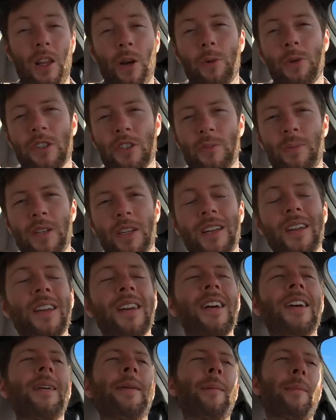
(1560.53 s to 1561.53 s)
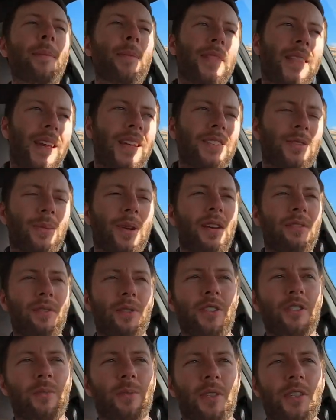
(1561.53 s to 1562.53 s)
lower speed. That's what I've
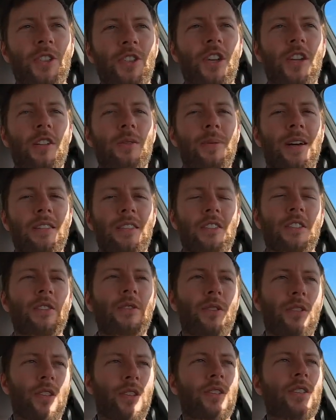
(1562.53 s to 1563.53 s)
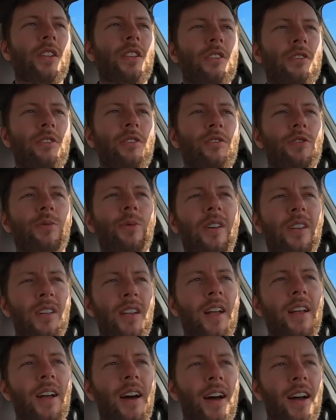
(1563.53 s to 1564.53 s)
always appreciated about the 230 and
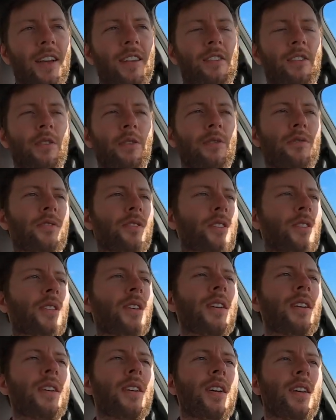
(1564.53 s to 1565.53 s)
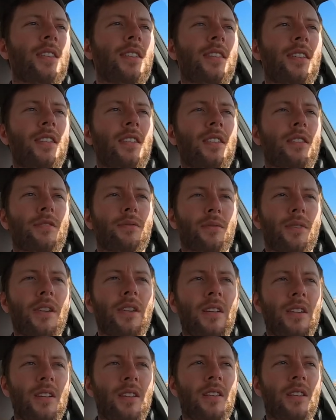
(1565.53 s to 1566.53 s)
228 eyes over the
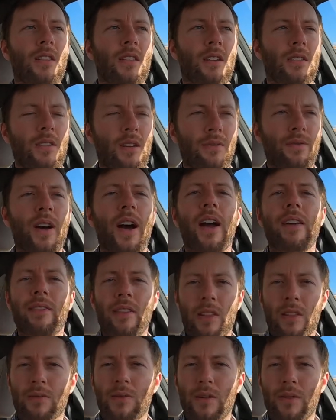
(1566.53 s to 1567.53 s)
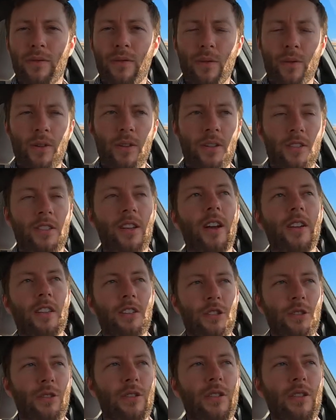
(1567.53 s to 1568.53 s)
335 and 340, or sorry, the
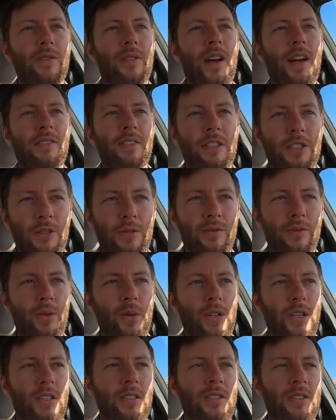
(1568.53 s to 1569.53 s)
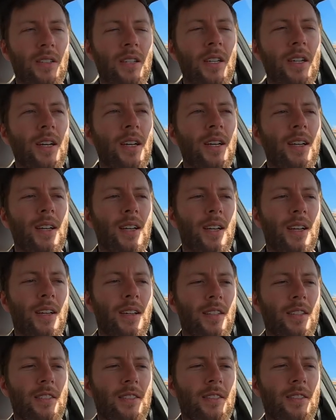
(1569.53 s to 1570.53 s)
235 and 240s
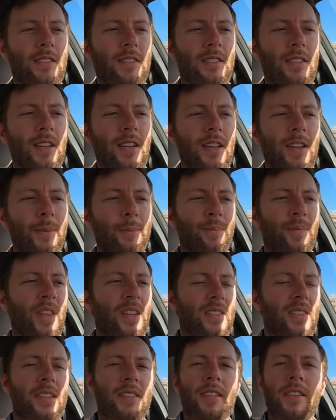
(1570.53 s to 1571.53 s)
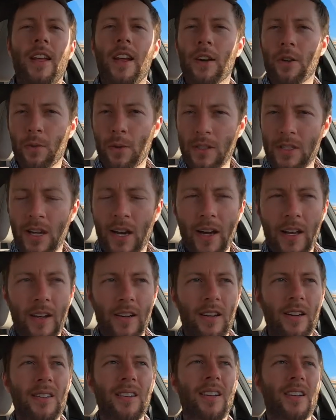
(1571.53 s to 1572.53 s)
is this has a narrower
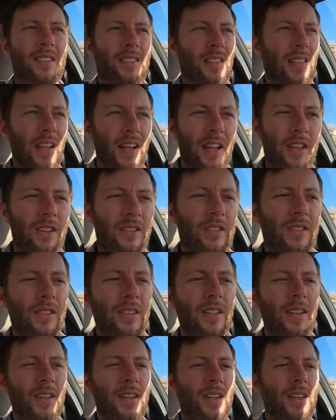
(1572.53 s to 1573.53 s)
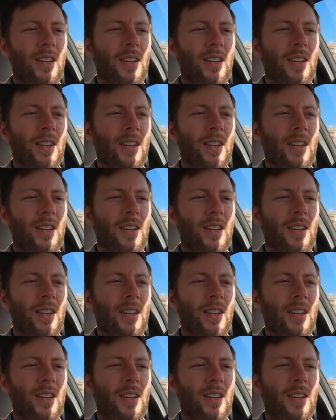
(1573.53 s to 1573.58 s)
tire, it's lighter,